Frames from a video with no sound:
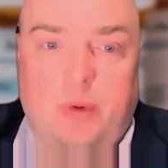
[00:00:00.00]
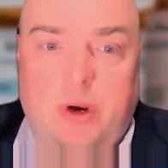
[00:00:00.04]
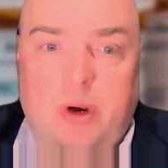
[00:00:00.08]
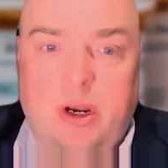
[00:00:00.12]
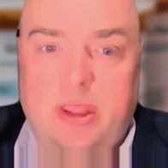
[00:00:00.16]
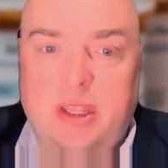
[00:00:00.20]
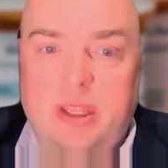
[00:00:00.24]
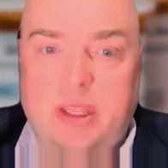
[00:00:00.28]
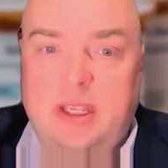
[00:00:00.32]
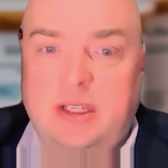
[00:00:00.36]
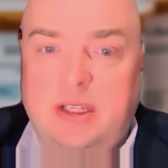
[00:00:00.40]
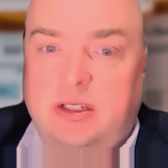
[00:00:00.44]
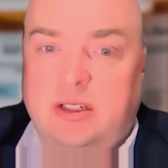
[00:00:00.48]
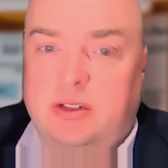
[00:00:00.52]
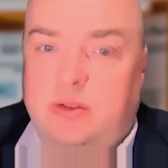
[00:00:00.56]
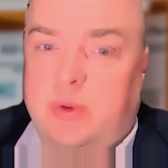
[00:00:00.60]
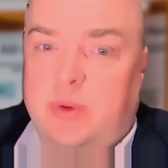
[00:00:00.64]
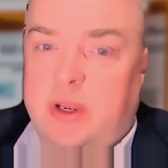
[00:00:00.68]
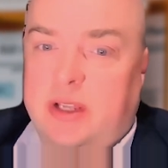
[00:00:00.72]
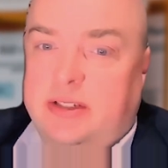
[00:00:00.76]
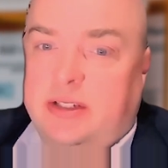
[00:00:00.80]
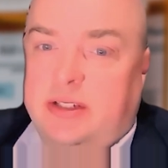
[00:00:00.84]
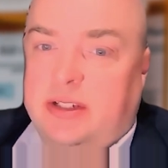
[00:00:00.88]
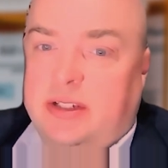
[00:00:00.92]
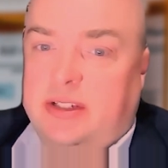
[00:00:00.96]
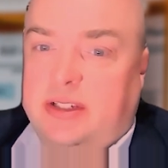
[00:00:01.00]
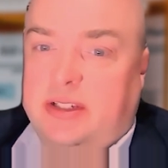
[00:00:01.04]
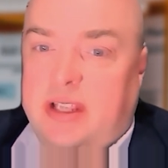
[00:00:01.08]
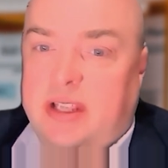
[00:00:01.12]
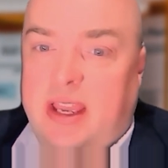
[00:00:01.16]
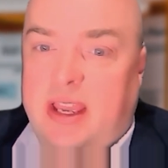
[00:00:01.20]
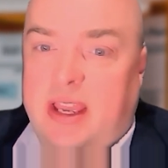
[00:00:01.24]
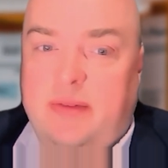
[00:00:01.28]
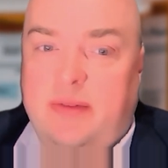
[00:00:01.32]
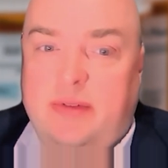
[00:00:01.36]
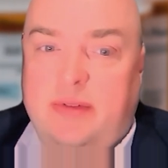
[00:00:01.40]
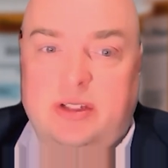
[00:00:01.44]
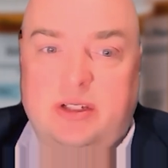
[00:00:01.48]
One of the easiest ways to
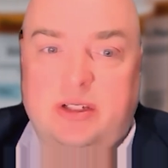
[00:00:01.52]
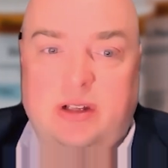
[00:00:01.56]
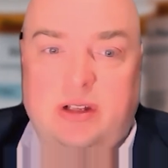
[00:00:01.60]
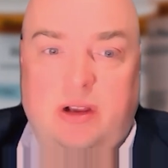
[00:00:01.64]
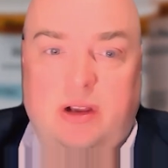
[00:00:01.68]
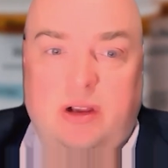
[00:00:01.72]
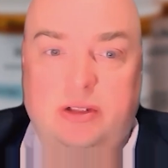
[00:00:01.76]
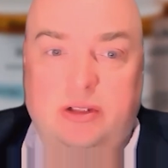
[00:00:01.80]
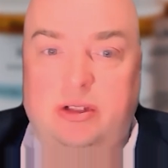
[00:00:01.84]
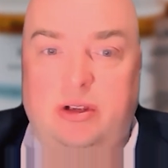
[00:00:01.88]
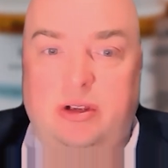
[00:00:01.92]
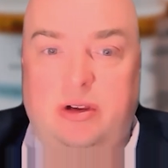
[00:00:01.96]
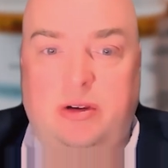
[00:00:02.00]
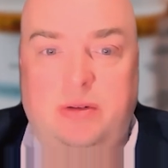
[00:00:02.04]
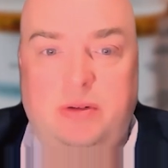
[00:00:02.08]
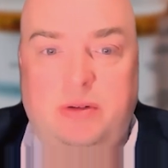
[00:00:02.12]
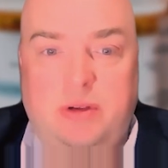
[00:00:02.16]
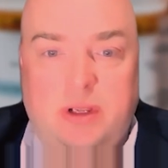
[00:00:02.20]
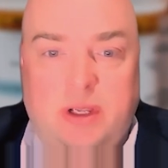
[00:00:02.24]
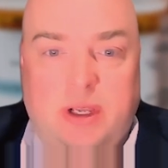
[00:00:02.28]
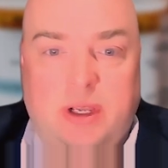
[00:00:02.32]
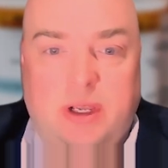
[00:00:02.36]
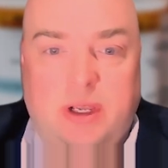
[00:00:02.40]
save is to also